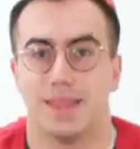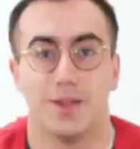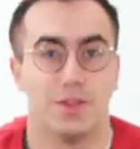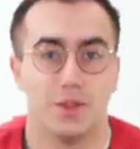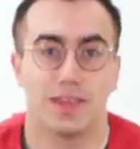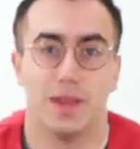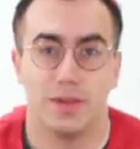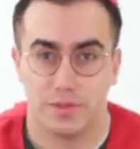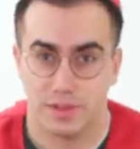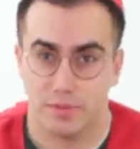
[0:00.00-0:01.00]
Here in the UK, we
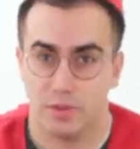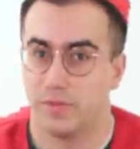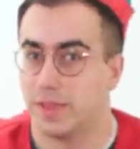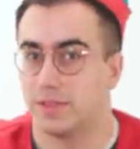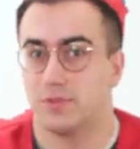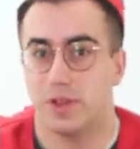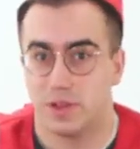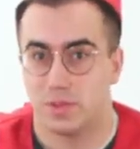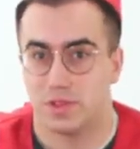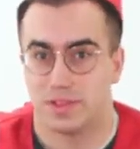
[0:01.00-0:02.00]
have several festive drink
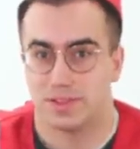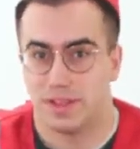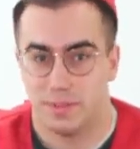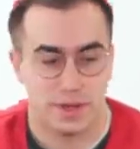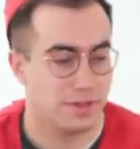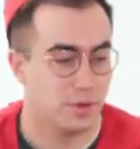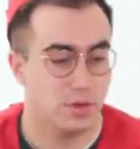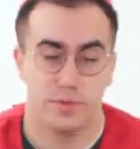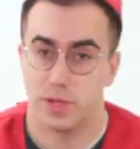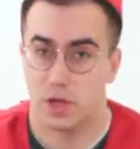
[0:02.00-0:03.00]
options at Starbucks,
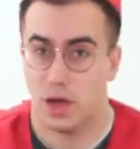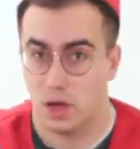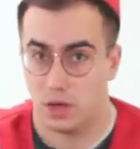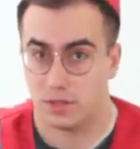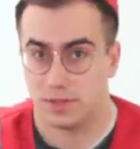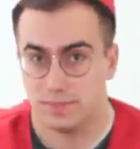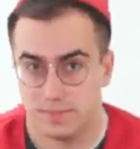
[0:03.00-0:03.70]
all of which are hot.